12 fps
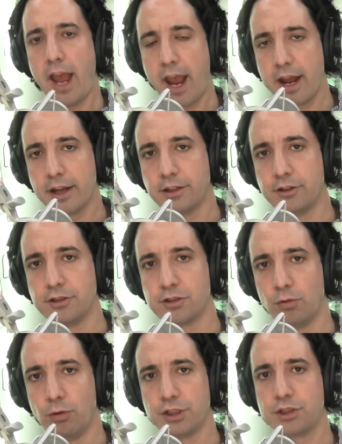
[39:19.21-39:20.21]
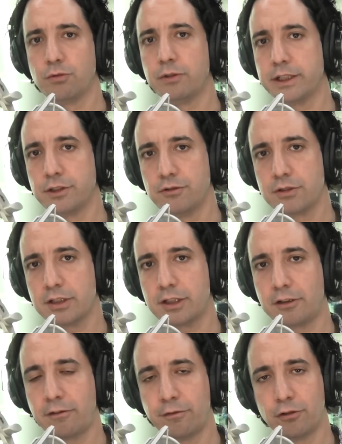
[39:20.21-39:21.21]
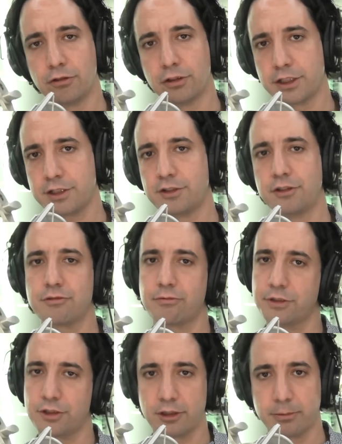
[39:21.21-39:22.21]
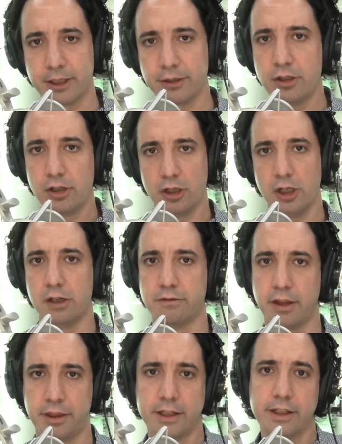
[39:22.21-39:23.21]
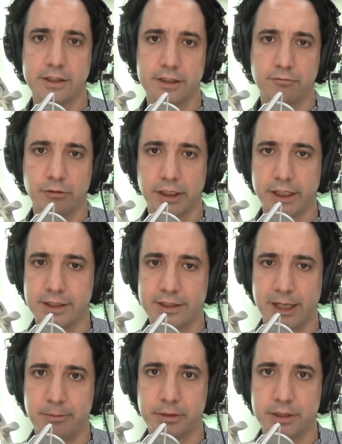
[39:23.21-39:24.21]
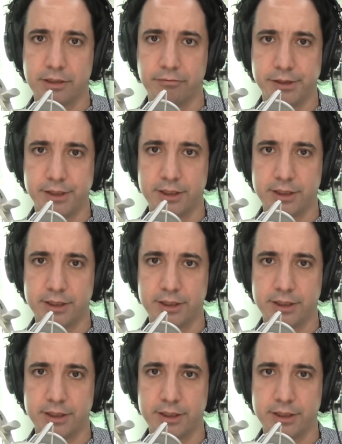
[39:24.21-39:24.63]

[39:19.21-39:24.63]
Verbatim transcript: And there's a once a week newsletter for listeners where we talk about all the things and related topics that we